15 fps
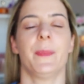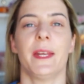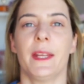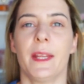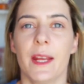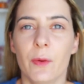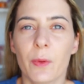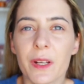
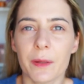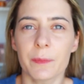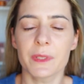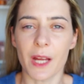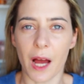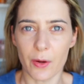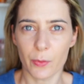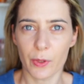and then when I'm
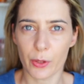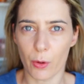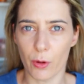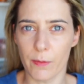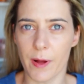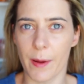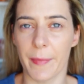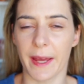done with
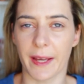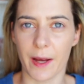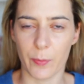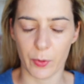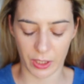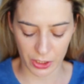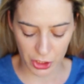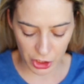all my makeup
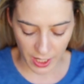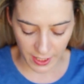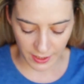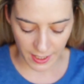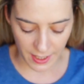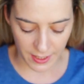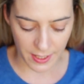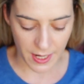we can
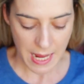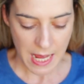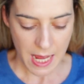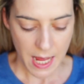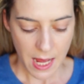check in